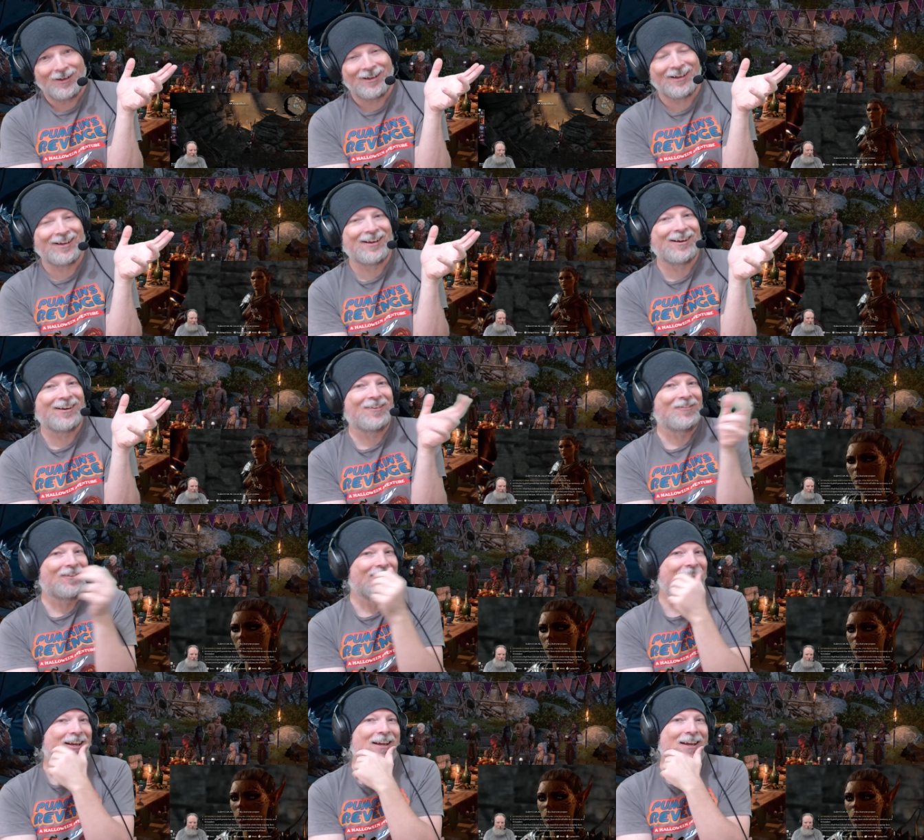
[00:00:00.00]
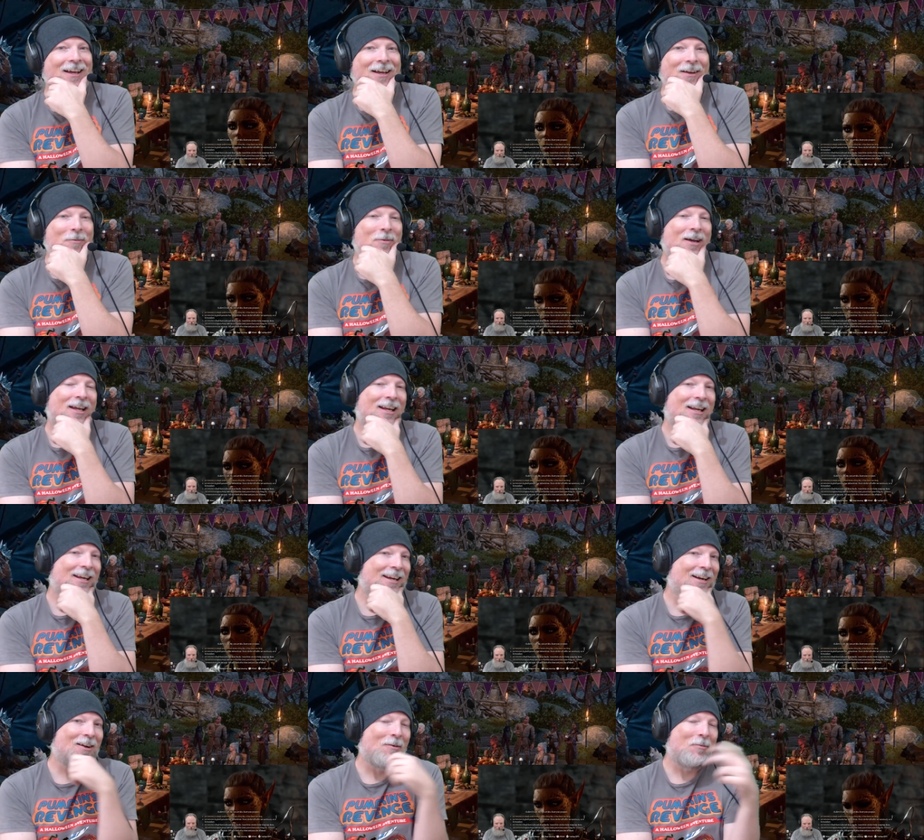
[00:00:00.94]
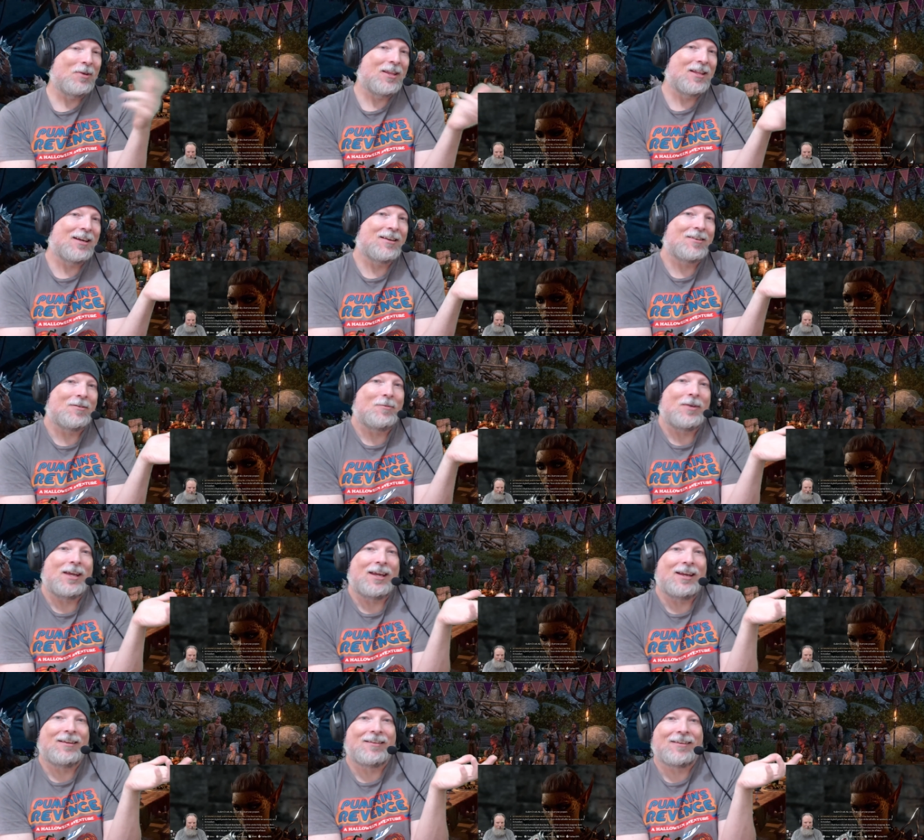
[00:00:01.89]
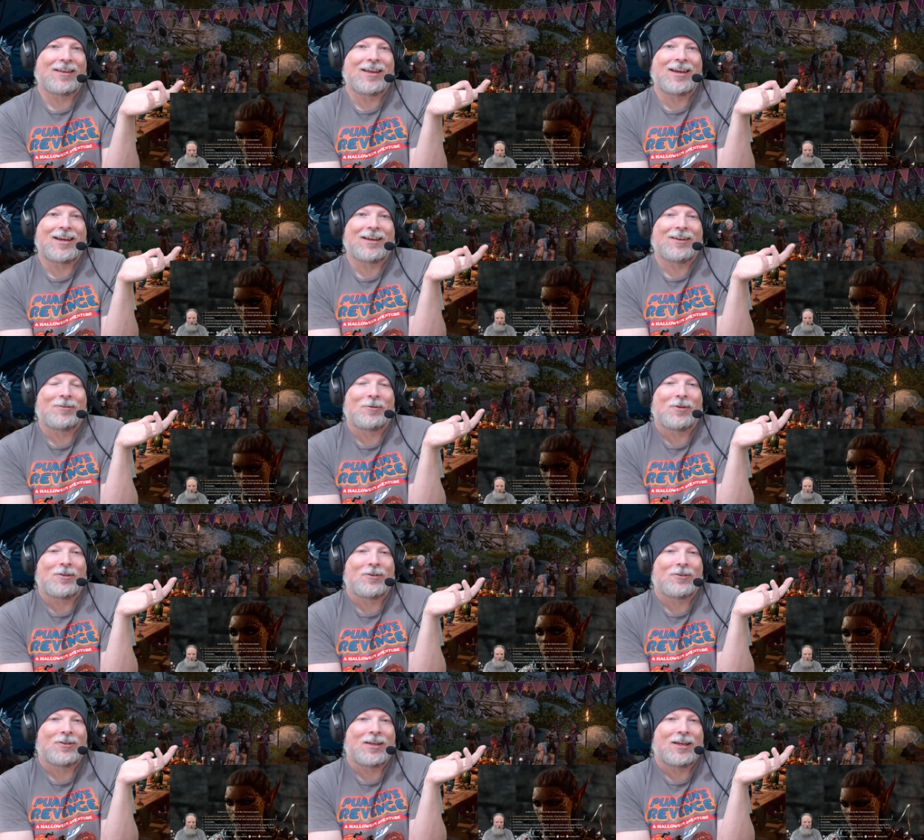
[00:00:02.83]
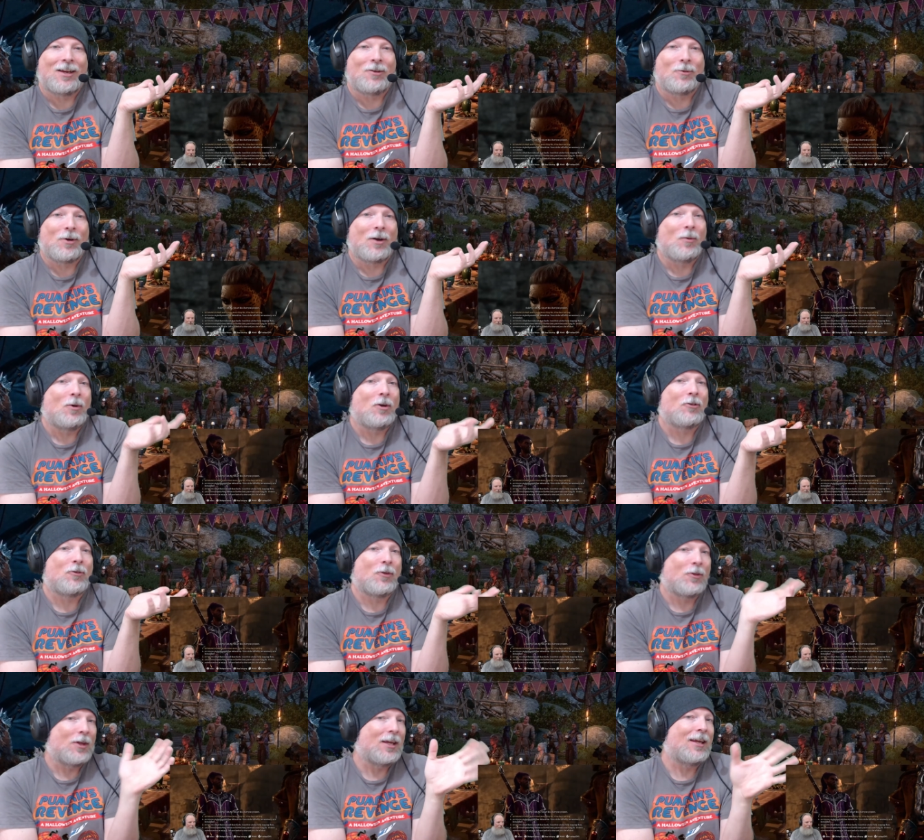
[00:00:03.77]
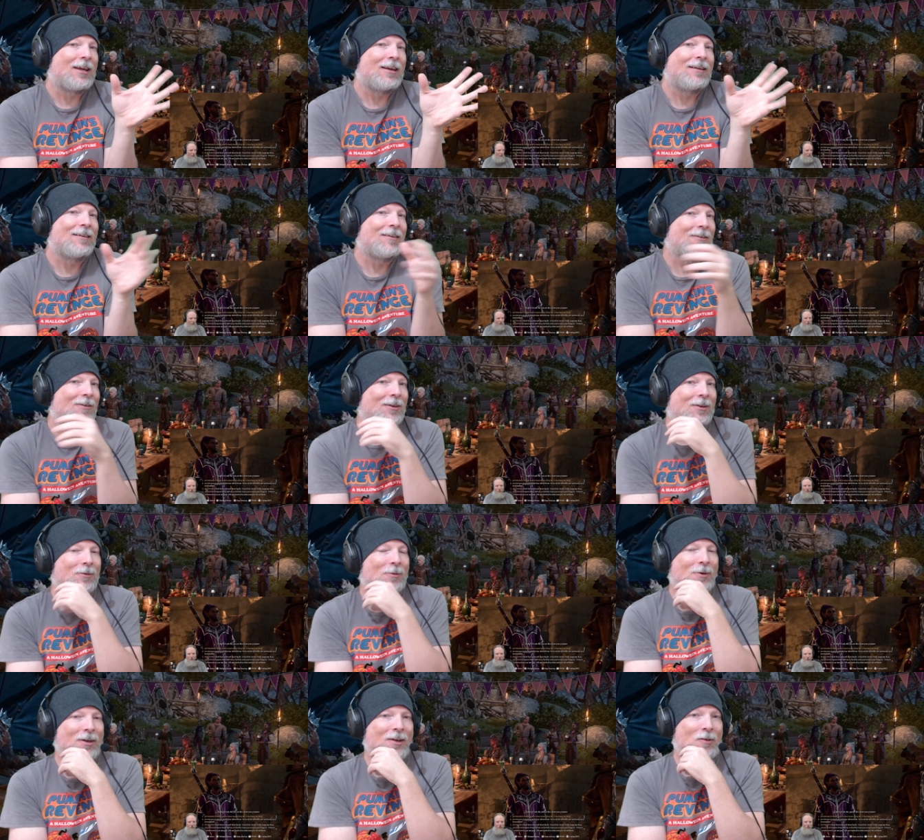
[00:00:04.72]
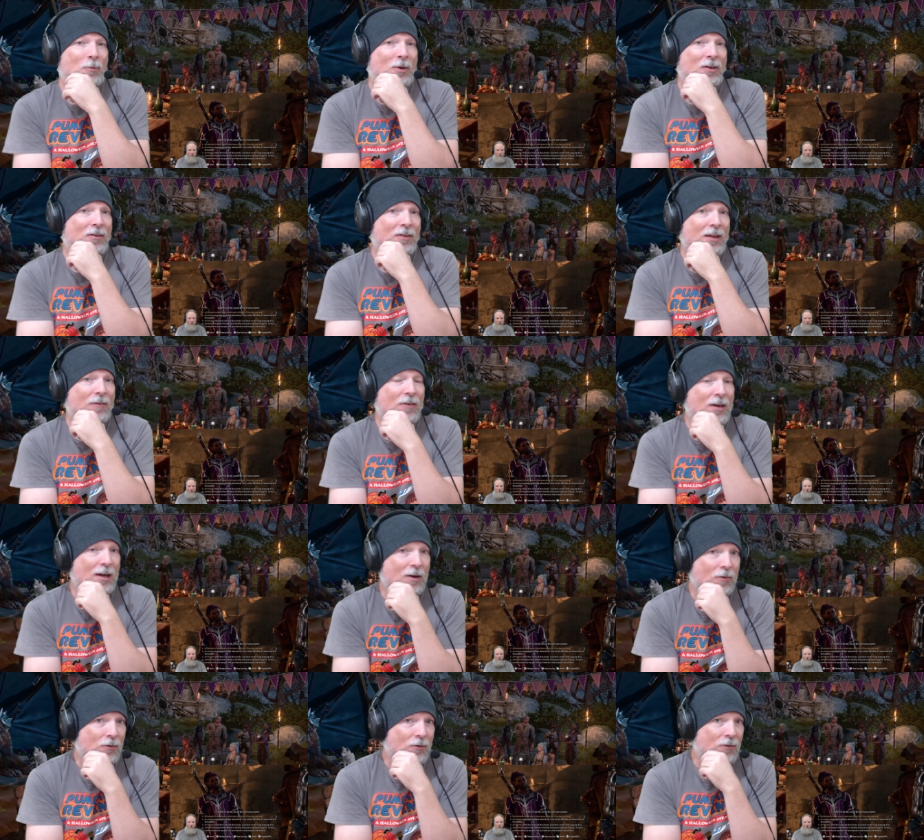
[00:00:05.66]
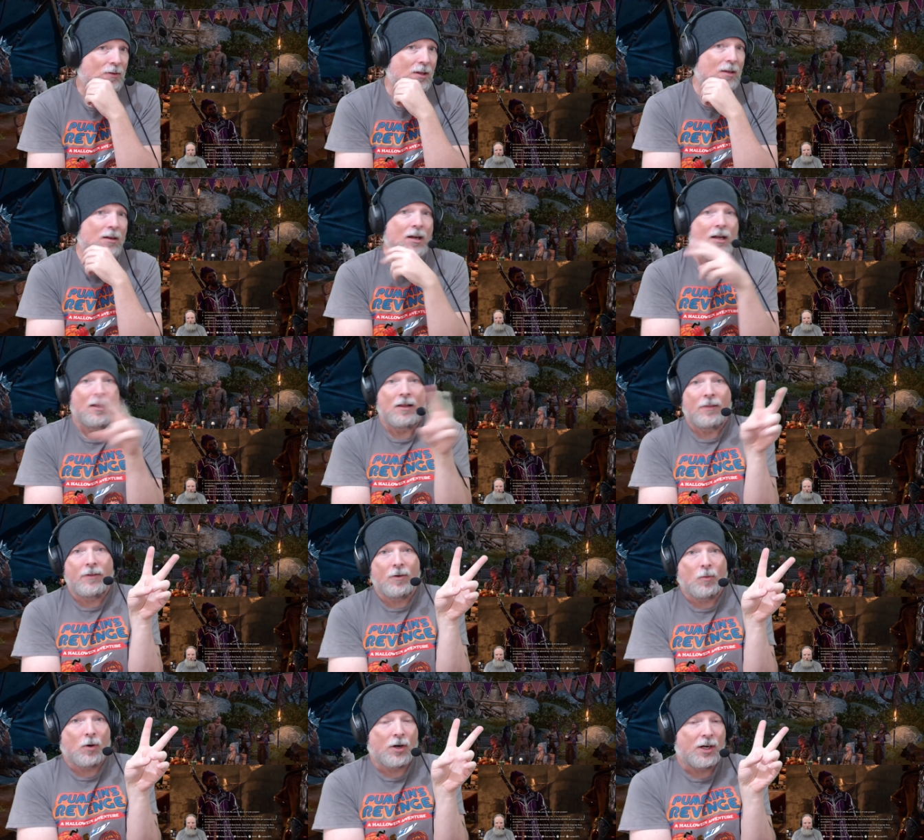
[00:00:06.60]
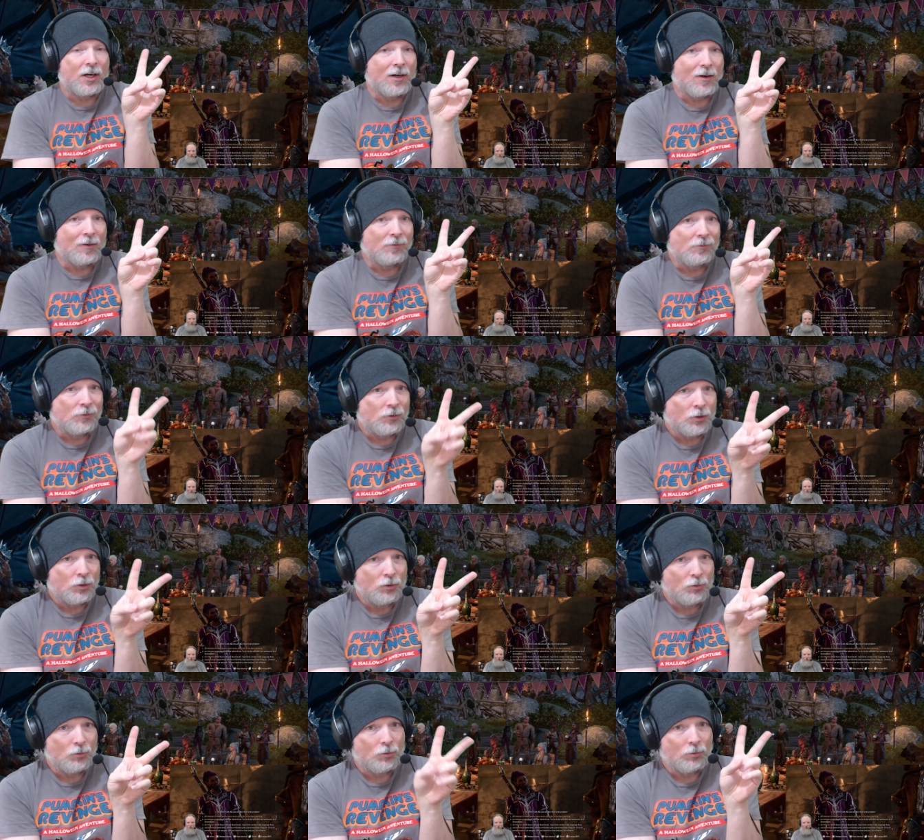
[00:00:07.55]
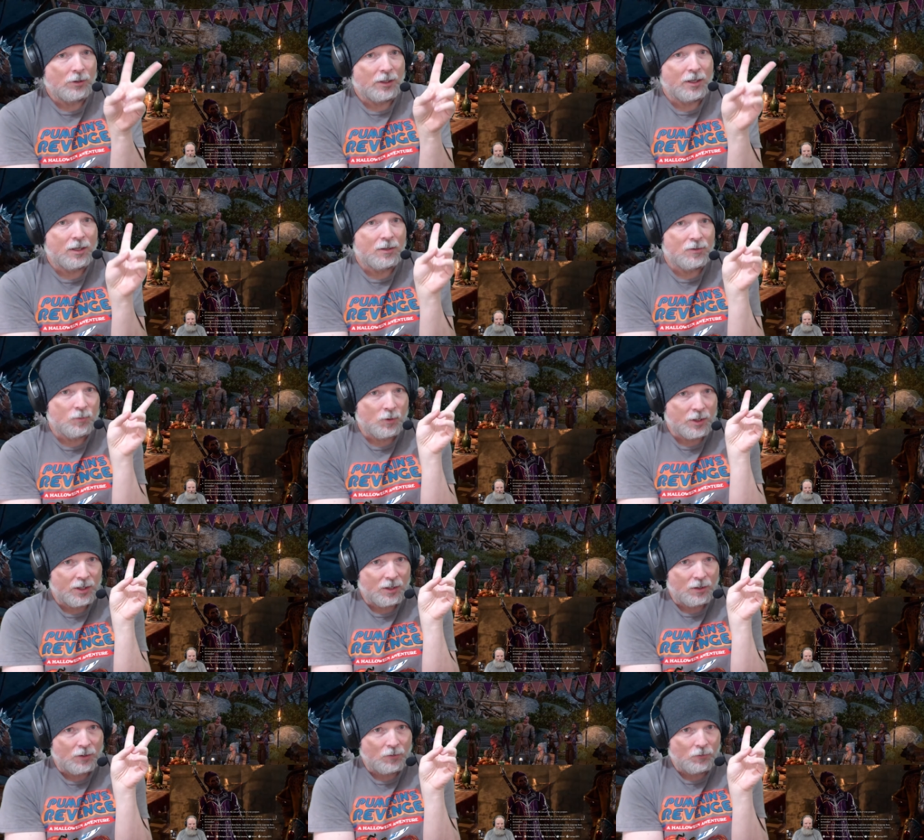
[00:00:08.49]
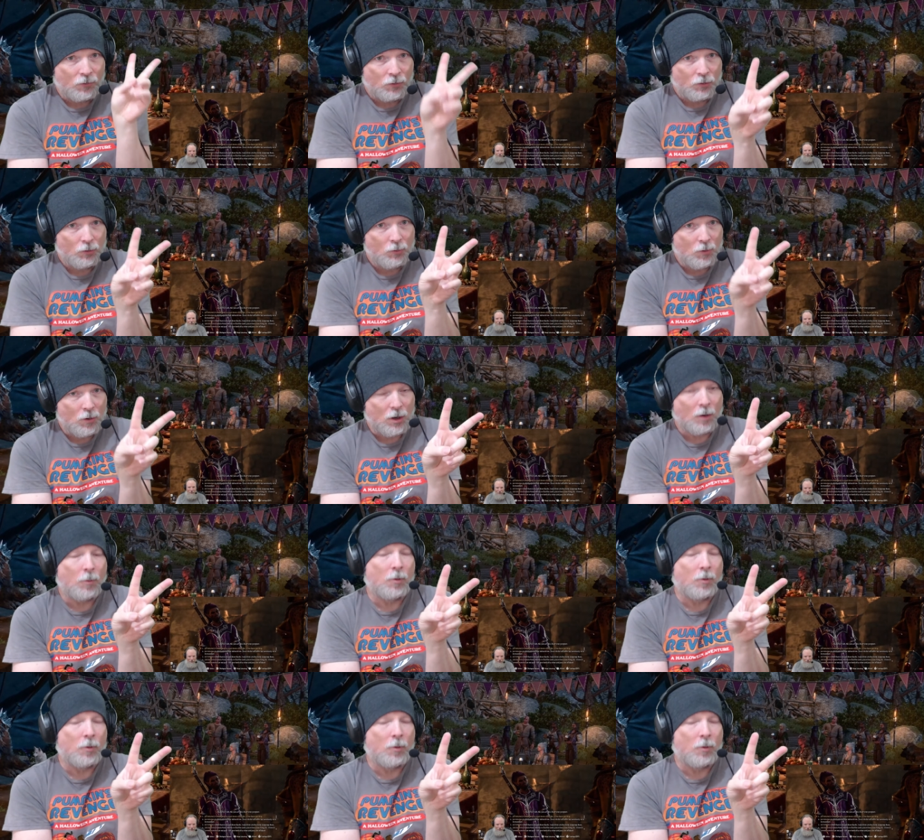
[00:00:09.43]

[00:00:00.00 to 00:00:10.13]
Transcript: um but you know, be that as it may, it's like it's one of those things where wishful thinking is is what it is, because they've announced that they're working on two Larian's working on two R